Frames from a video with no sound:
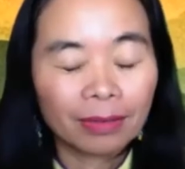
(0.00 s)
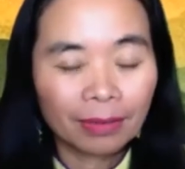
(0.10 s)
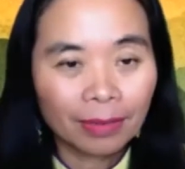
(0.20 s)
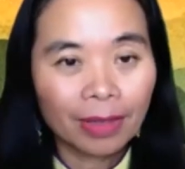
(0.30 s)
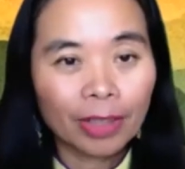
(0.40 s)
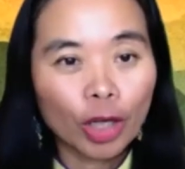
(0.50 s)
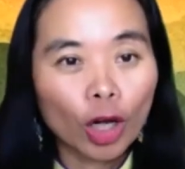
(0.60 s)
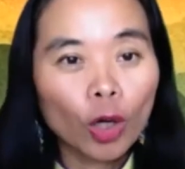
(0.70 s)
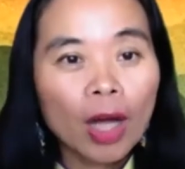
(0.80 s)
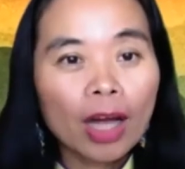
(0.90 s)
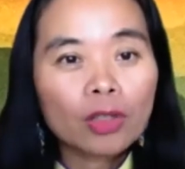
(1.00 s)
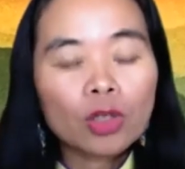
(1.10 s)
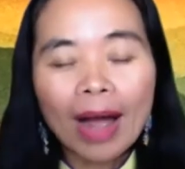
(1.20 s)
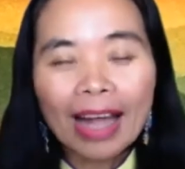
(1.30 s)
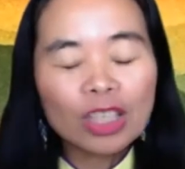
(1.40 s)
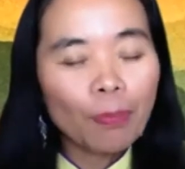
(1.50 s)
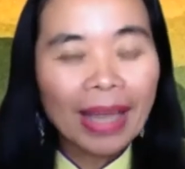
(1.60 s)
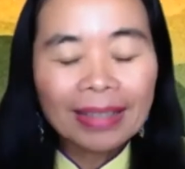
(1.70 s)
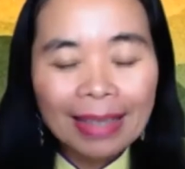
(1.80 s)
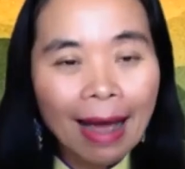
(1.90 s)
you know. So I spend
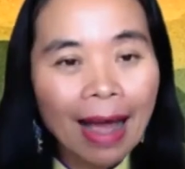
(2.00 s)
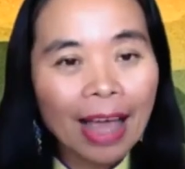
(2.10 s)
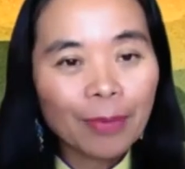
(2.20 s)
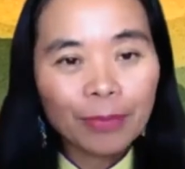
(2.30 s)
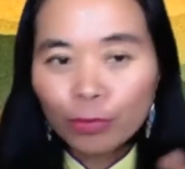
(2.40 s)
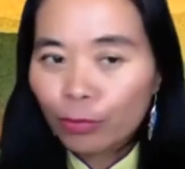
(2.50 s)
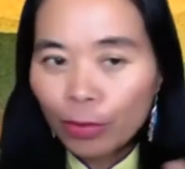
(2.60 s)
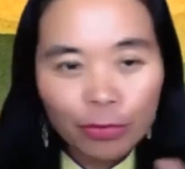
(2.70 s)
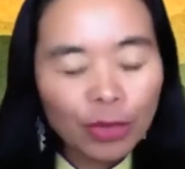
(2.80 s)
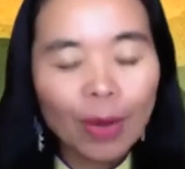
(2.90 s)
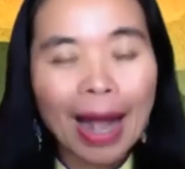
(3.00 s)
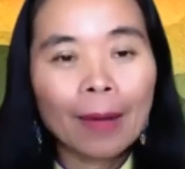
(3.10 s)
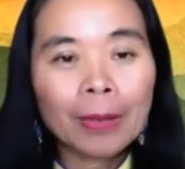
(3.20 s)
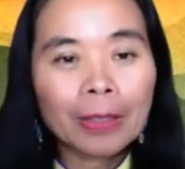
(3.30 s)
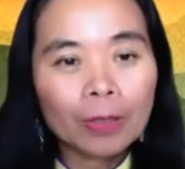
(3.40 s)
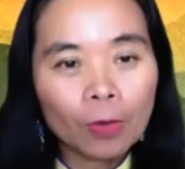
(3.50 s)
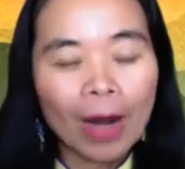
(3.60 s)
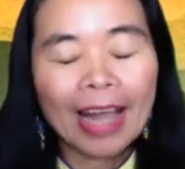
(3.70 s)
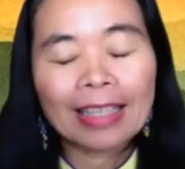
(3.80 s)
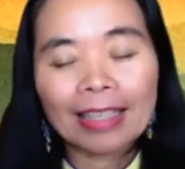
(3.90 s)
time, a few hours
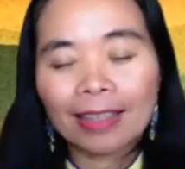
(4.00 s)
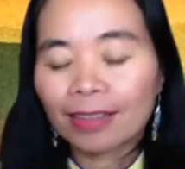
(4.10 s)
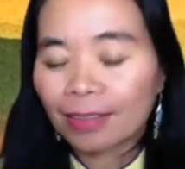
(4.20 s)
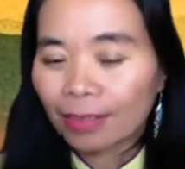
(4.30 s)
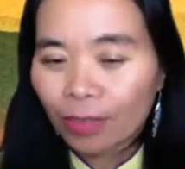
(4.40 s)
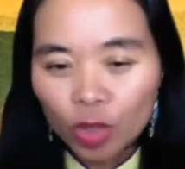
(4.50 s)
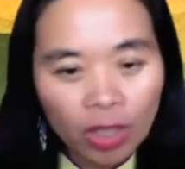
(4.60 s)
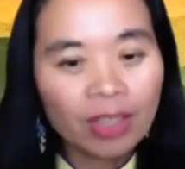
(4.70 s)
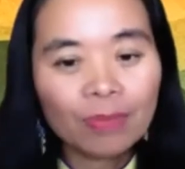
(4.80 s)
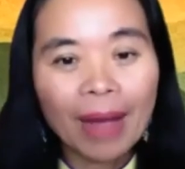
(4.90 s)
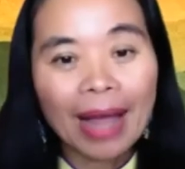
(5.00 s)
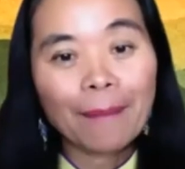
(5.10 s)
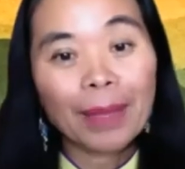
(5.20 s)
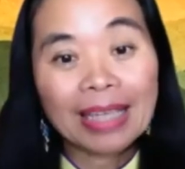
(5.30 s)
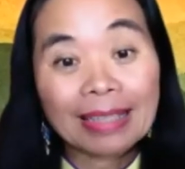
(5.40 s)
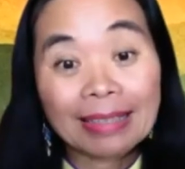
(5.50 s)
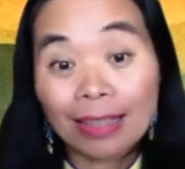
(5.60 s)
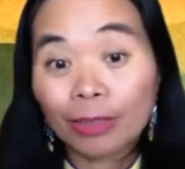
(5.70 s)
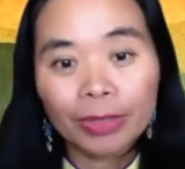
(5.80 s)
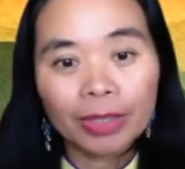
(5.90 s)
writing just by myself,
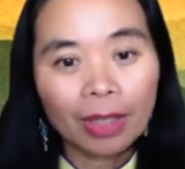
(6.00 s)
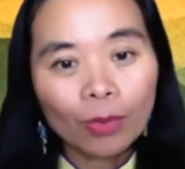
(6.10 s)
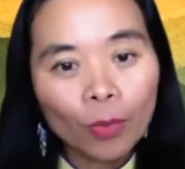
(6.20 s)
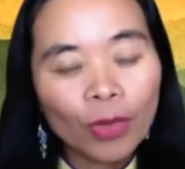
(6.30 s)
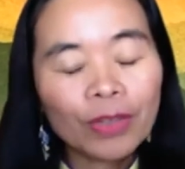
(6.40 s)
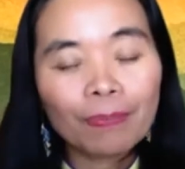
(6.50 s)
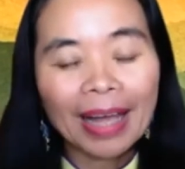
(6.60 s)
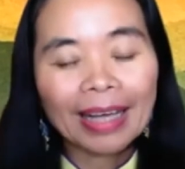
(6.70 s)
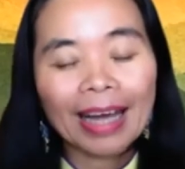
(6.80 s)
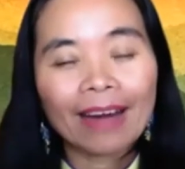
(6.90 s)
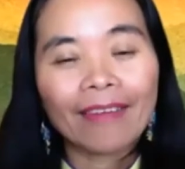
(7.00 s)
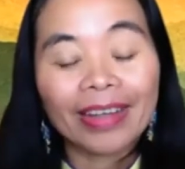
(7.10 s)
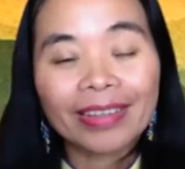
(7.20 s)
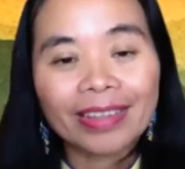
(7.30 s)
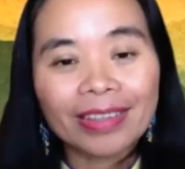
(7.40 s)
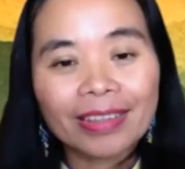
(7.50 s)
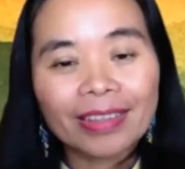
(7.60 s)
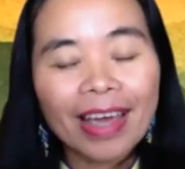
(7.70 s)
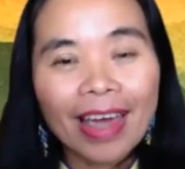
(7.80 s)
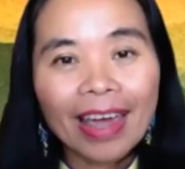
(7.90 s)
you know, with my characters.
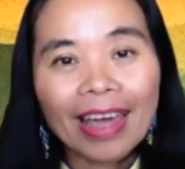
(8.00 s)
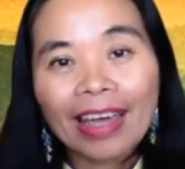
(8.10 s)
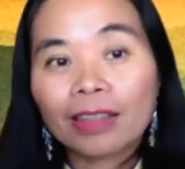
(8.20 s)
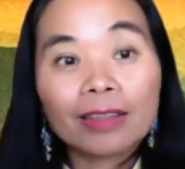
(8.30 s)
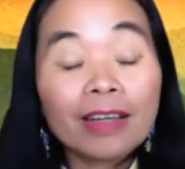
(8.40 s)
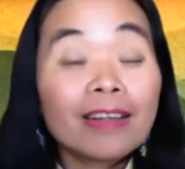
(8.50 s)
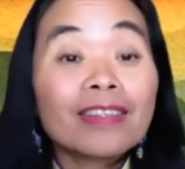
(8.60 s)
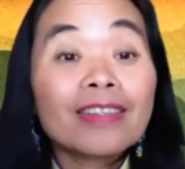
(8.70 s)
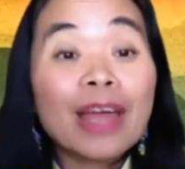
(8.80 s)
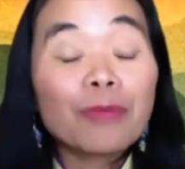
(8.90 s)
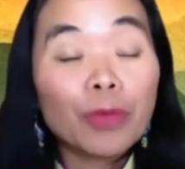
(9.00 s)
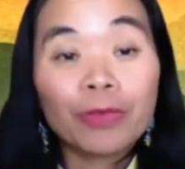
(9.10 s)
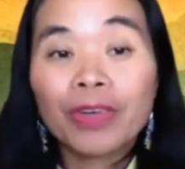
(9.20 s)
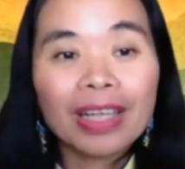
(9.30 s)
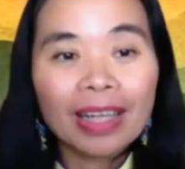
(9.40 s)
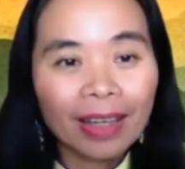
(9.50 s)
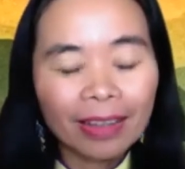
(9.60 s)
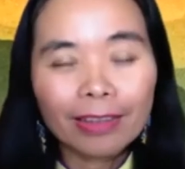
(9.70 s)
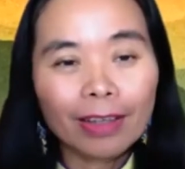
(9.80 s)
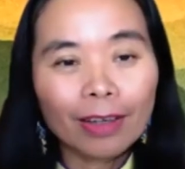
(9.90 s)
And the same with reading, you
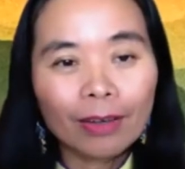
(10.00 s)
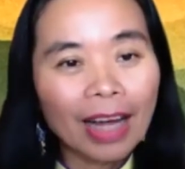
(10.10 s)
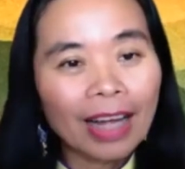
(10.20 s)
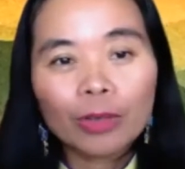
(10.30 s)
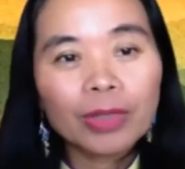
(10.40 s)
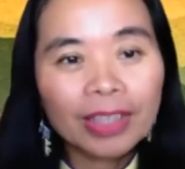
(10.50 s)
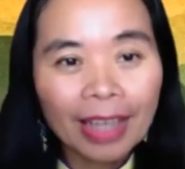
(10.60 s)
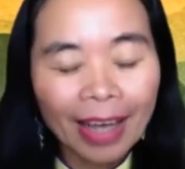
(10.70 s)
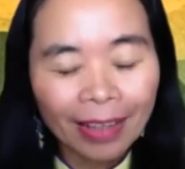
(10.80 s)
know, I could pick